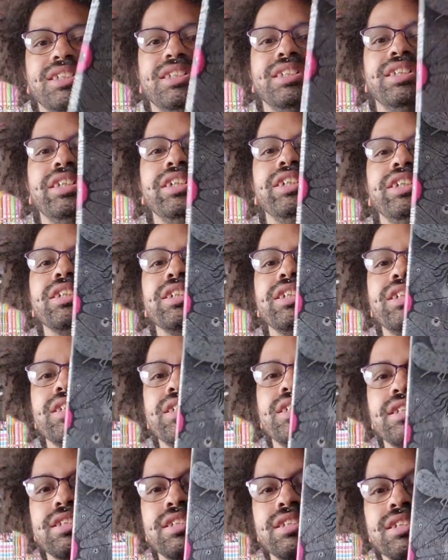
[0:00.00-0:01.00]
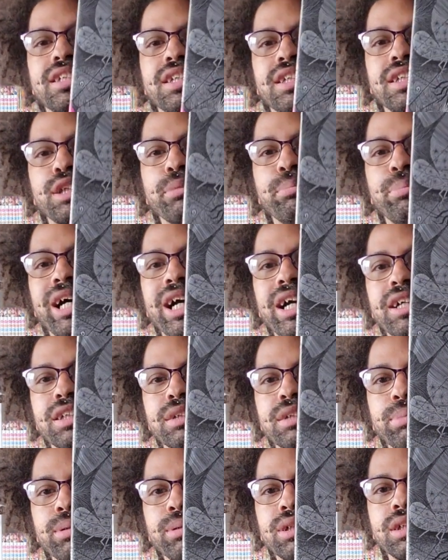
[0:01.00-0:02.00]
Here is the back of the
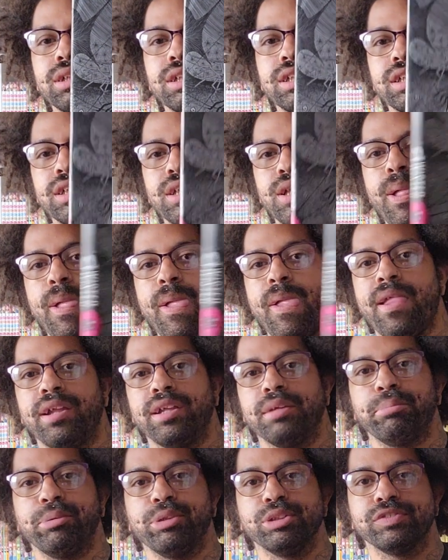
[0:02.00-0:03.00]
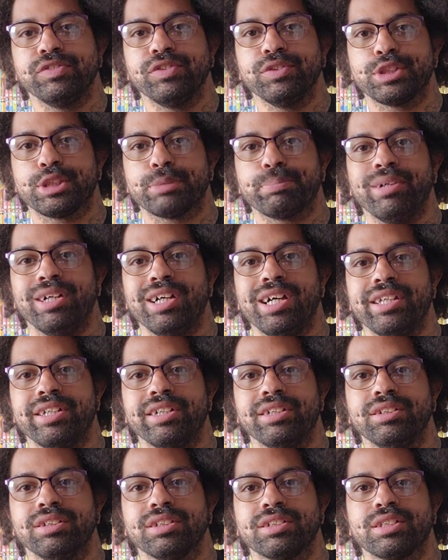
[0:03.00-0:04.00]
book. Beautiful spine.
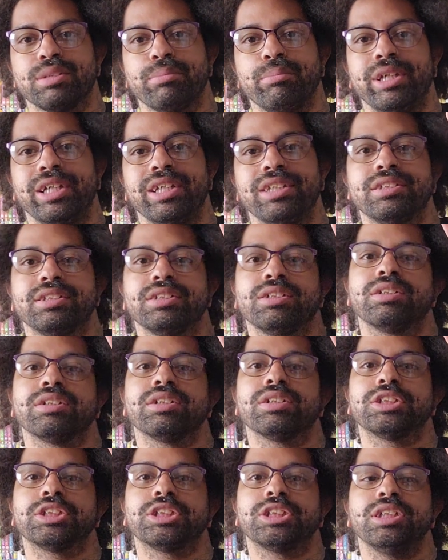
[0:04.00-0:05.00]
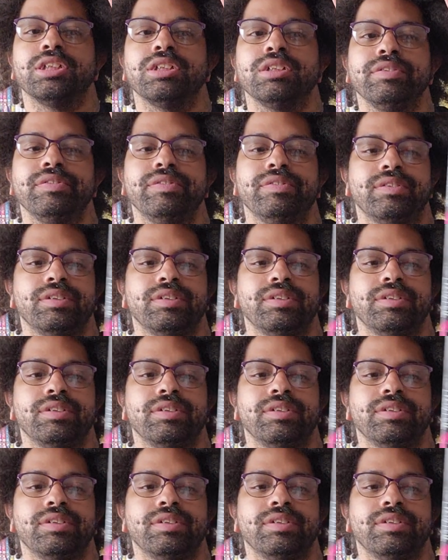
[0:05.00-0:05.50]
It looks amazing on your shelf.